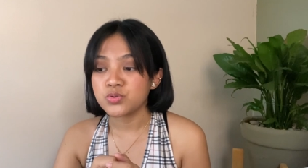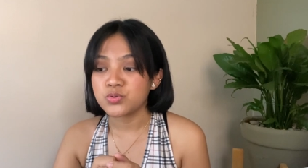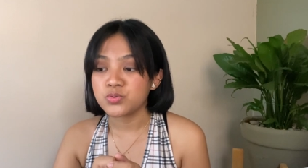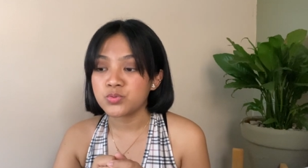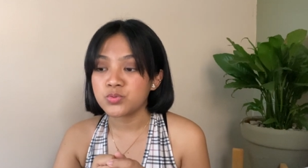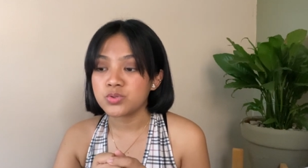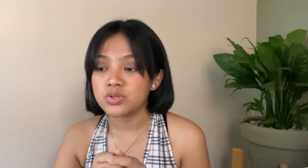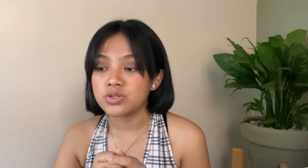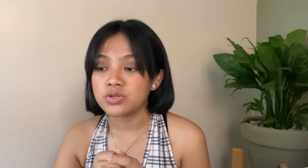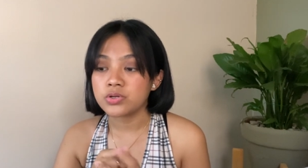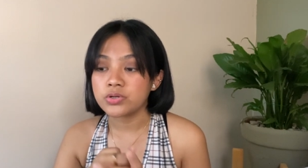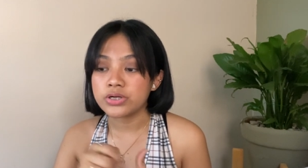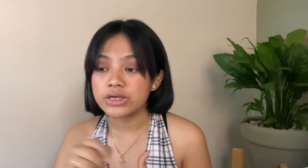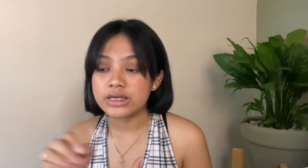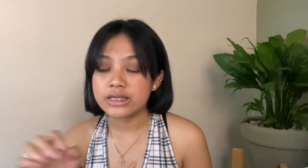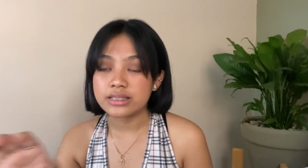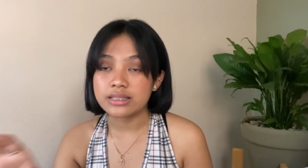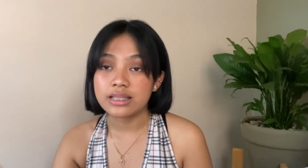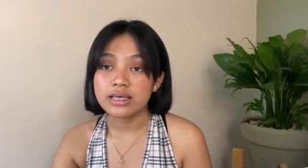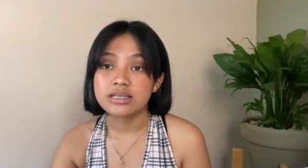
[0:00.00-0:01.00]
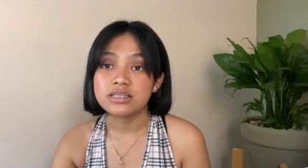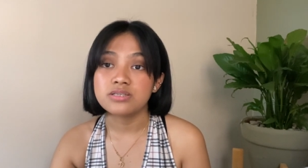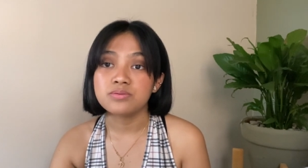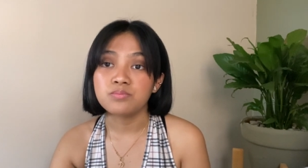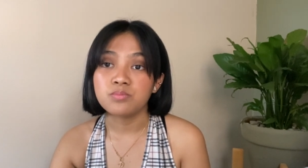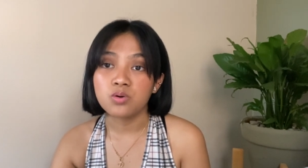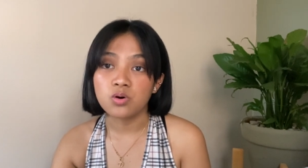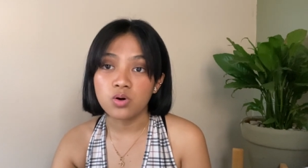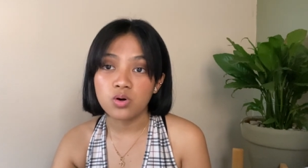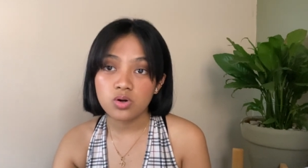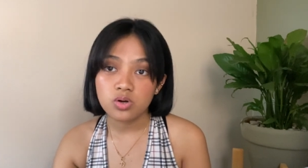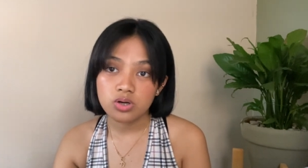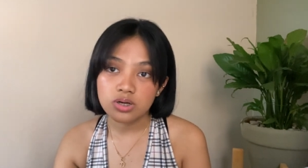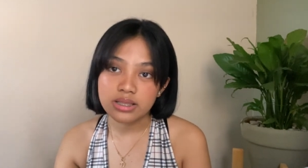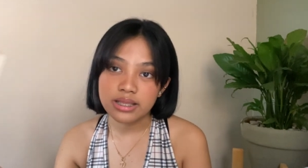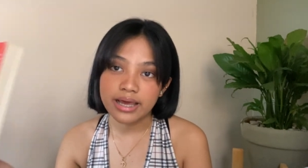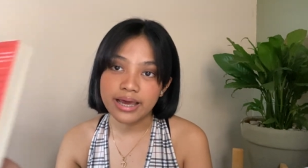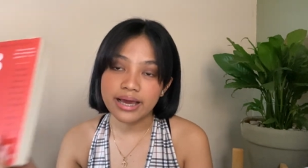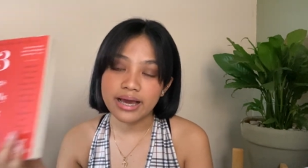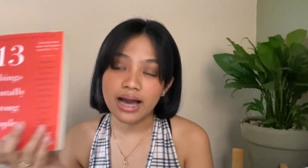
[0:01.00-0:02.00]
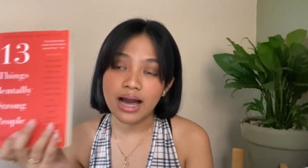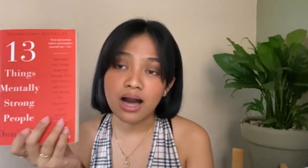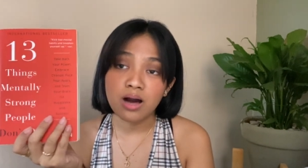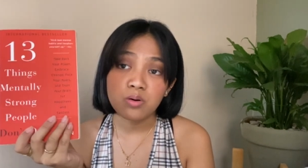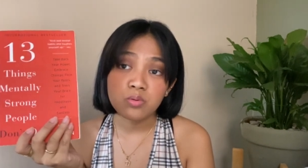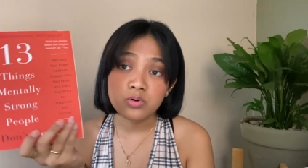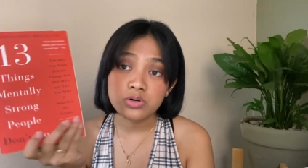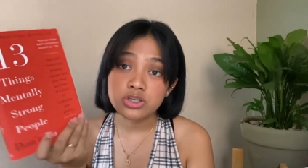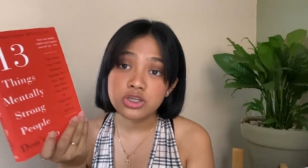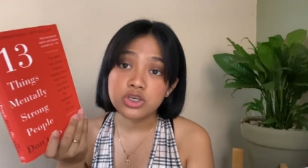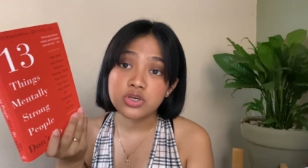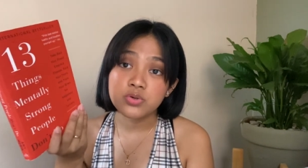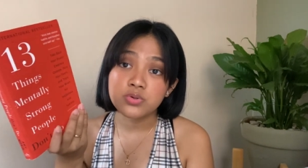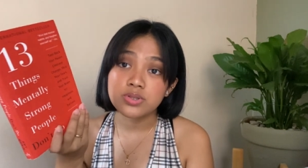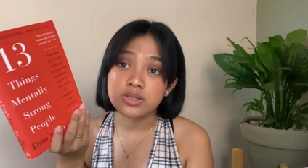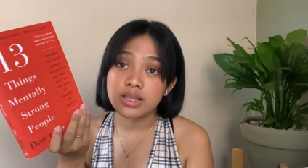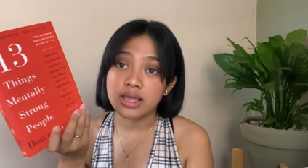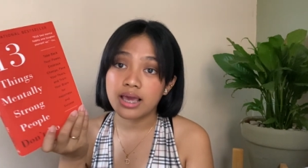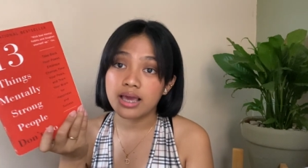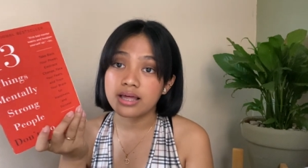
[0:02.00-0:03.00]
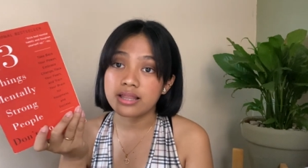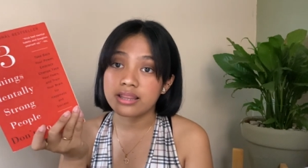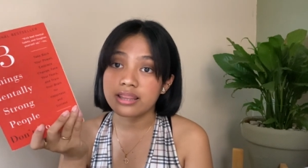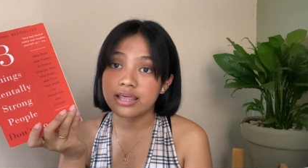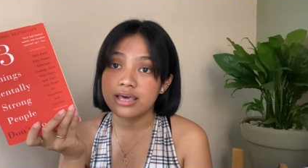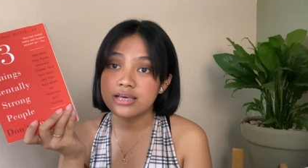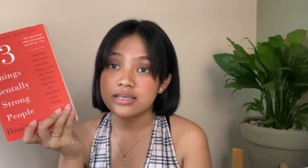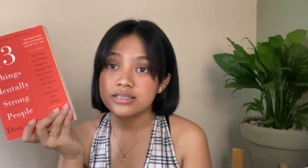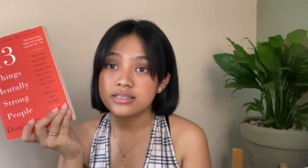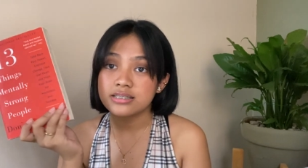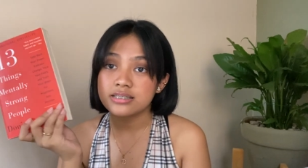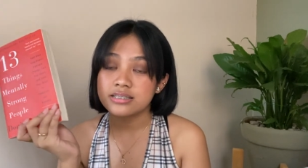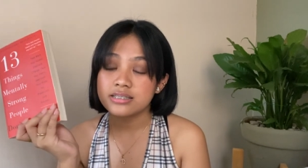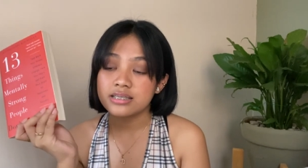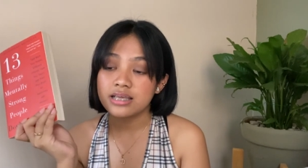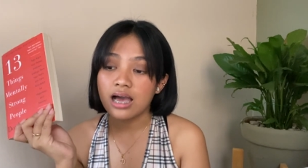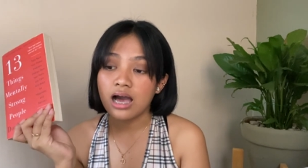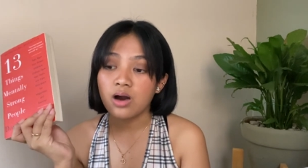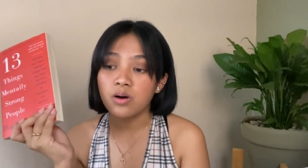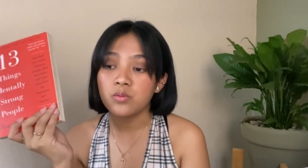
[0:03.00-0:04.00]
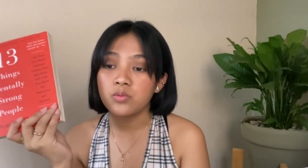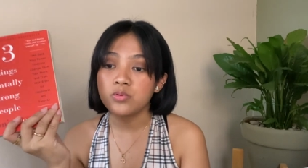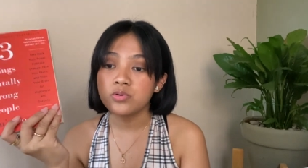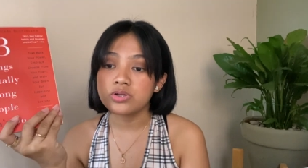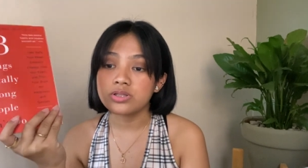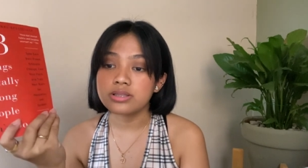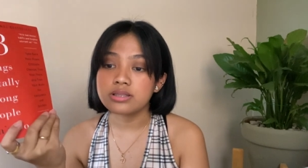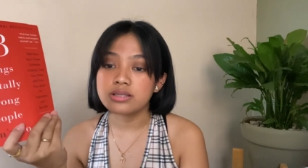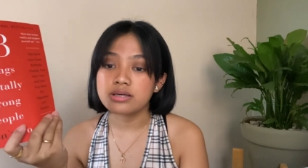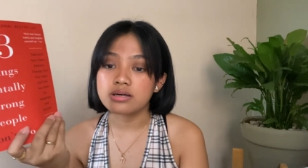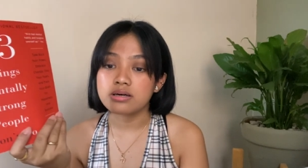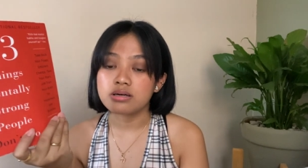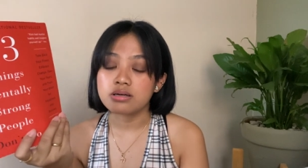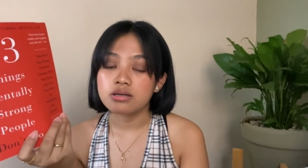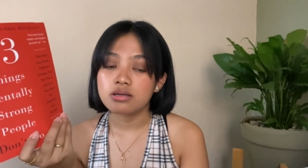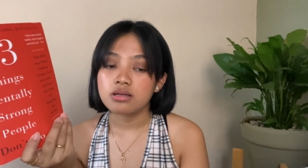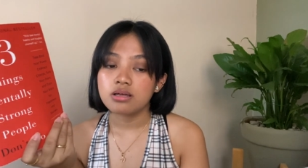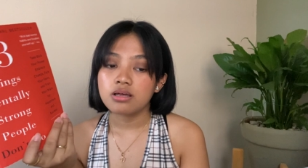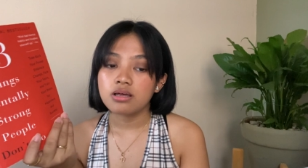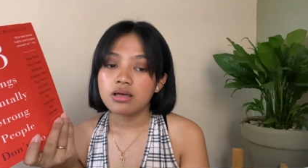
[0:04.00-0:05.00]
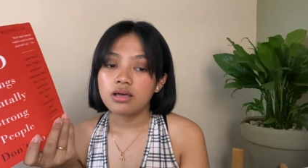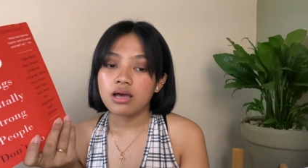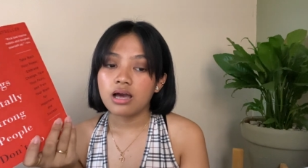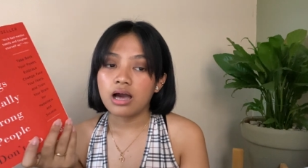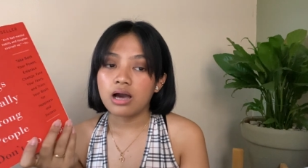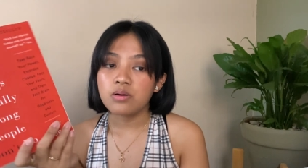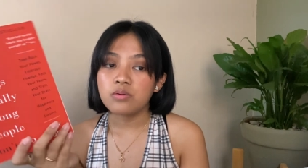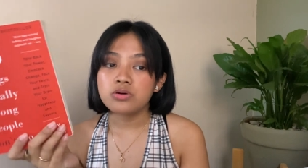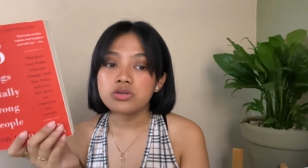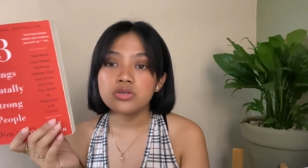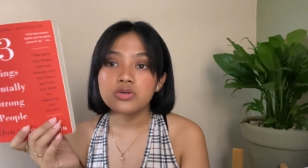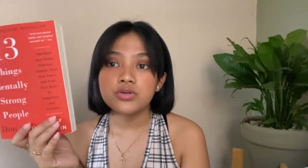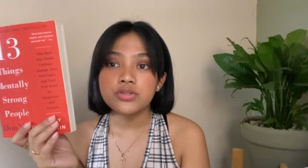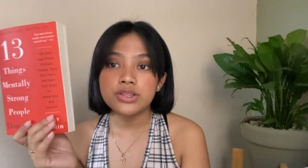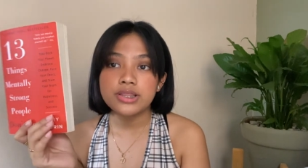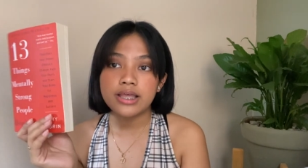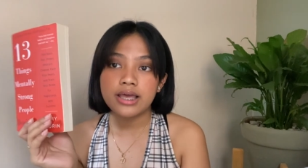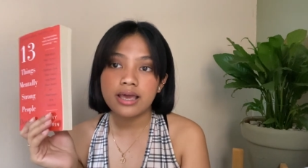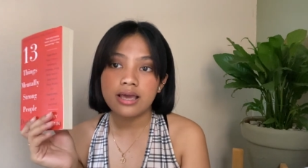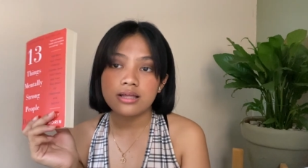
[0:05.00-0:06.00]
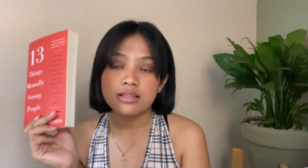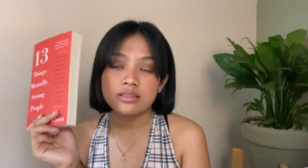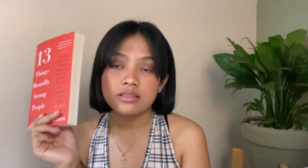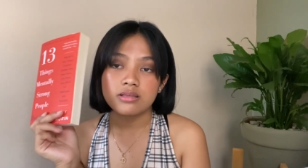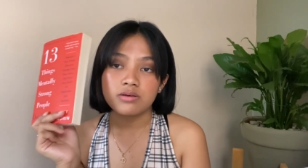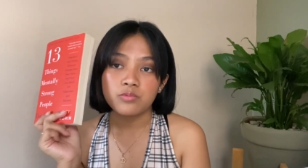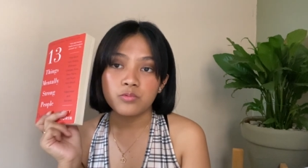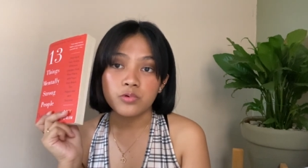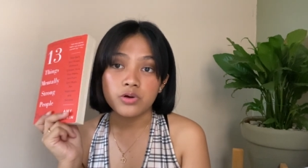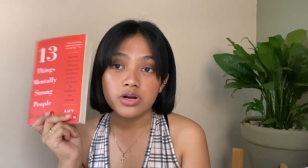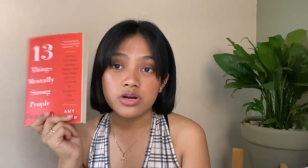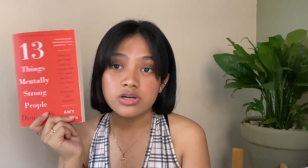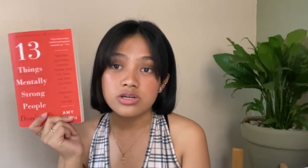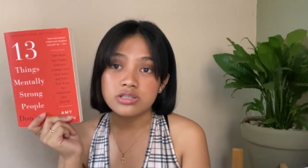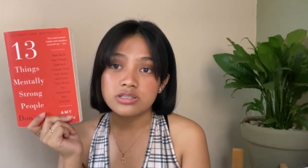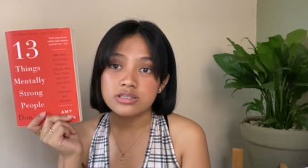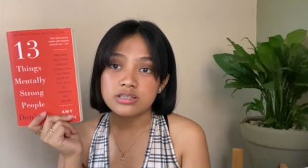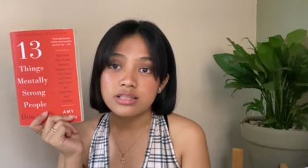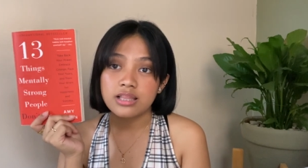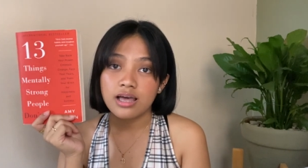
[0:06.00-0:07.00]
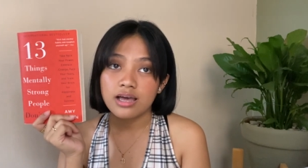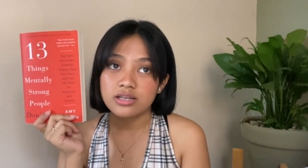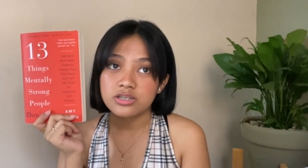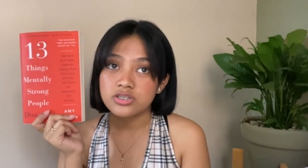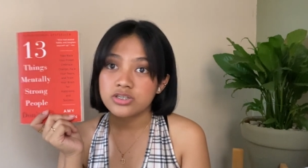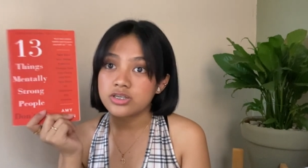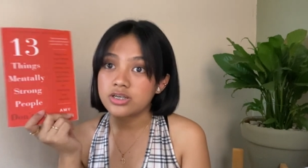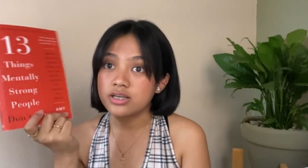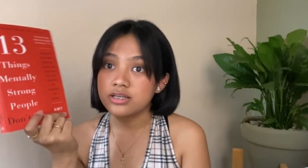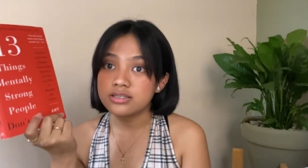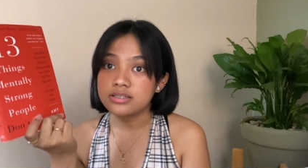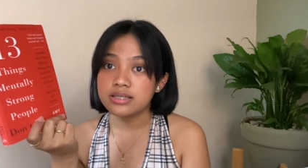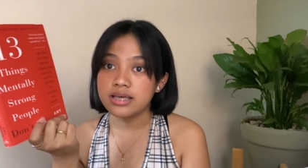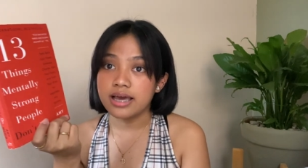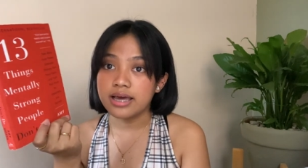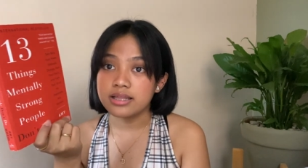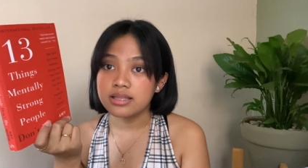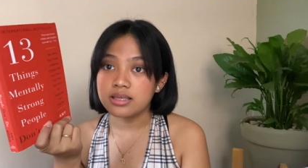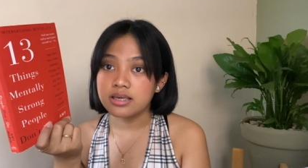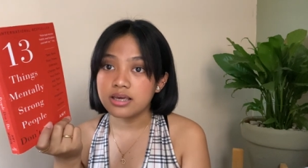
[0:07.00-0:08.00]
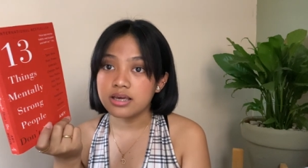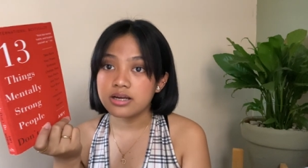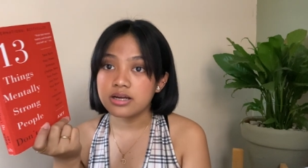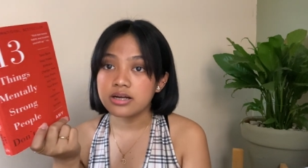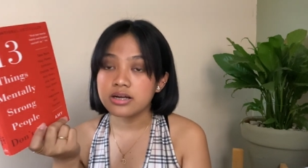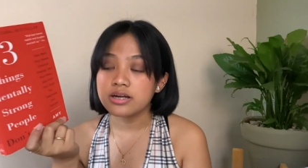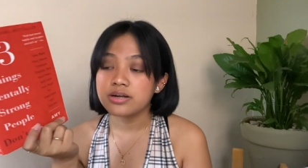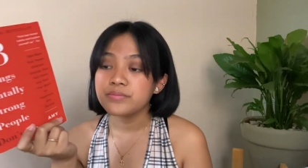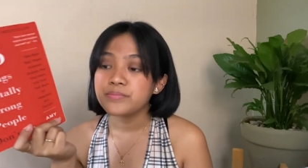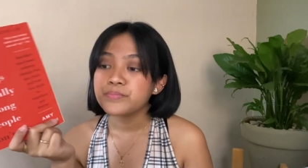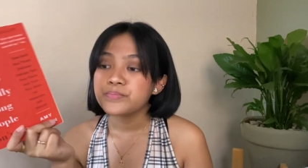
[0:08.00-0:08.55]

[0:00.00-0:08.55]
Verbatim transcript: who would read this book. Like, how would you take this? How would you take the words that she said here?